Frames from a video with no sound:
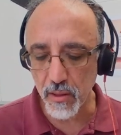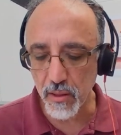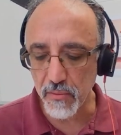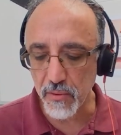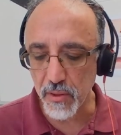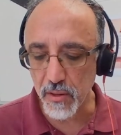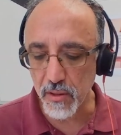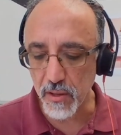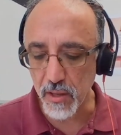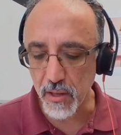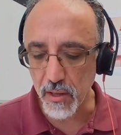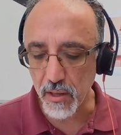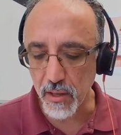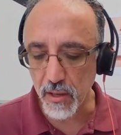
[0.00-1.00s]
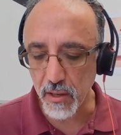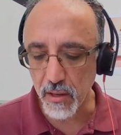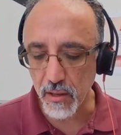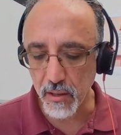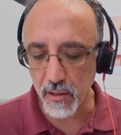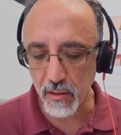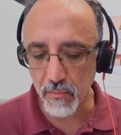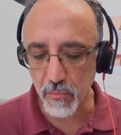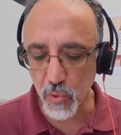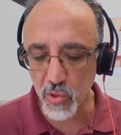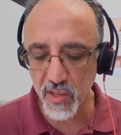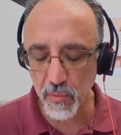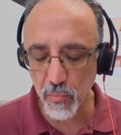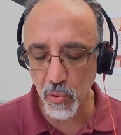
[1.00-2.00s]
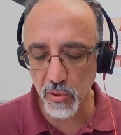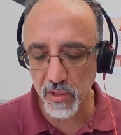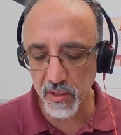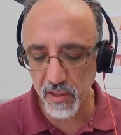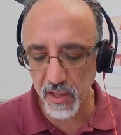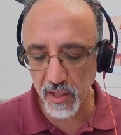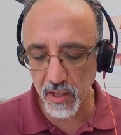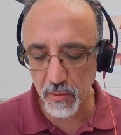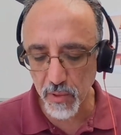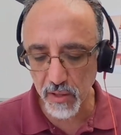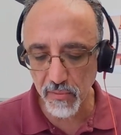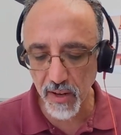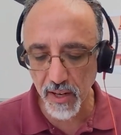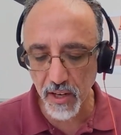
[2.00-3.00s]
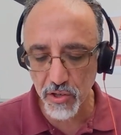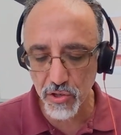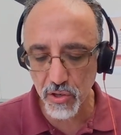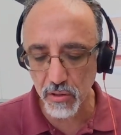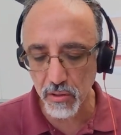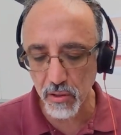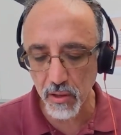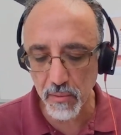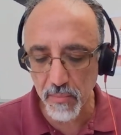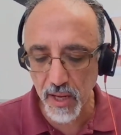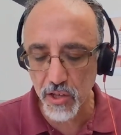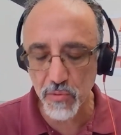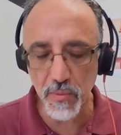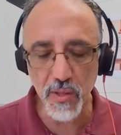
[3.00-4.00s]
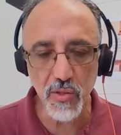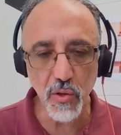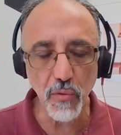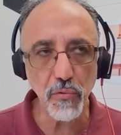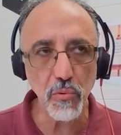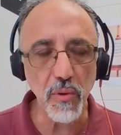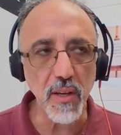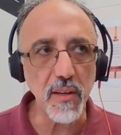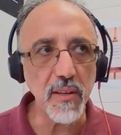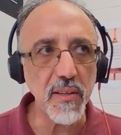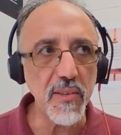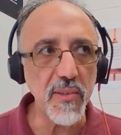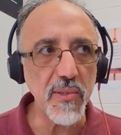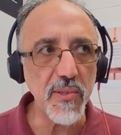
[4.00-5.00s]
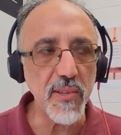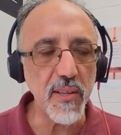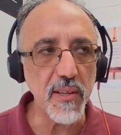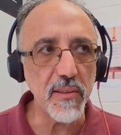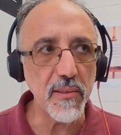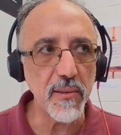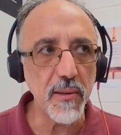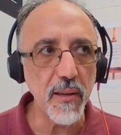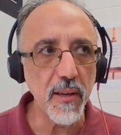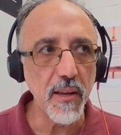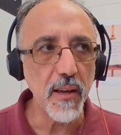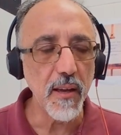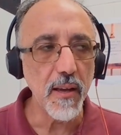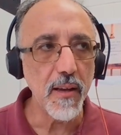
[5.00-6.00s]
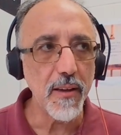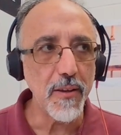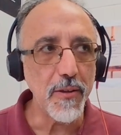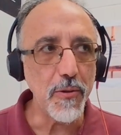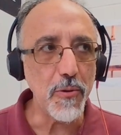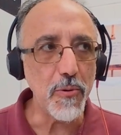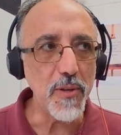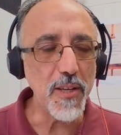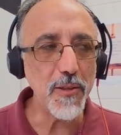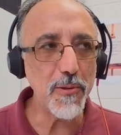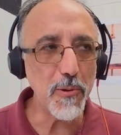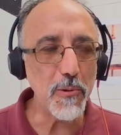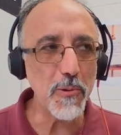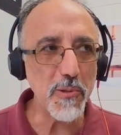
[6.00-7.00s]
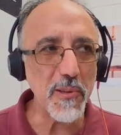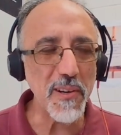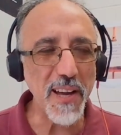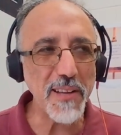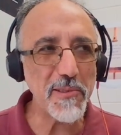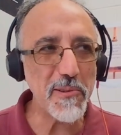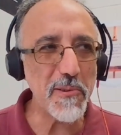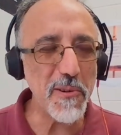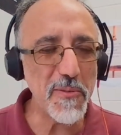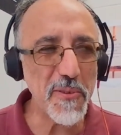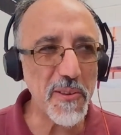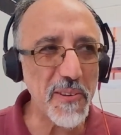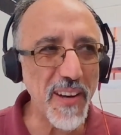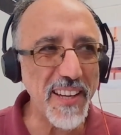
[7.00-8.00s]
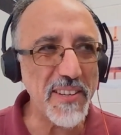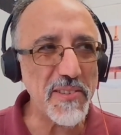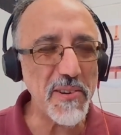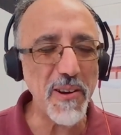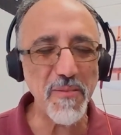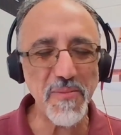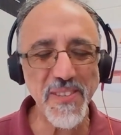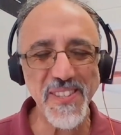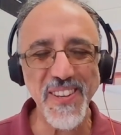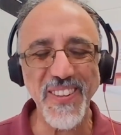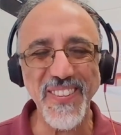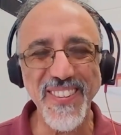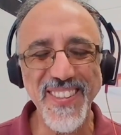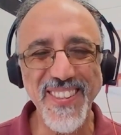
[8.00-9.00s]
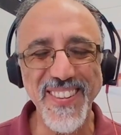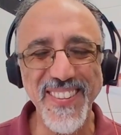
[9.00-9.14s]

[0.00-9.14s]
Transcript: the most important thing about financial management software is that you need to use the right tool for the right job. So